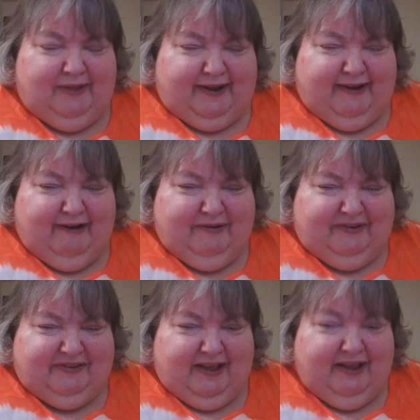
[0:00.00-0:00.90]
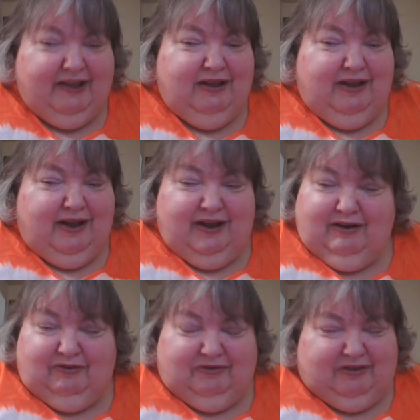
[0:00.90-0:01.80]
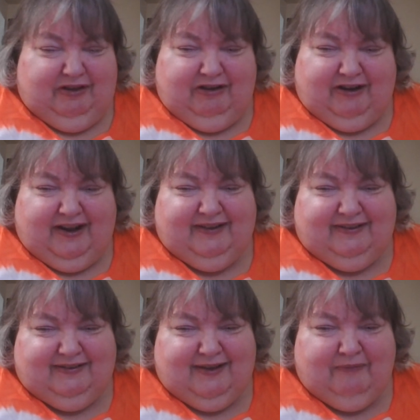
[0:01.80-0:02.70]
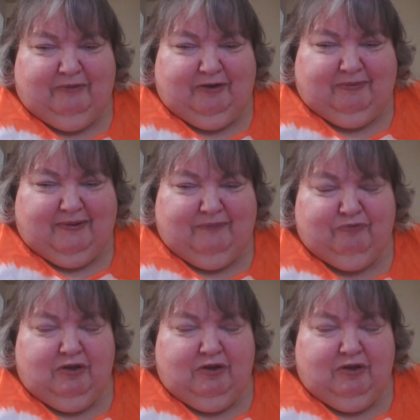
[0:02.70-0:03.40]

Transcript: Like I always say, I don't see you guys' numbers, but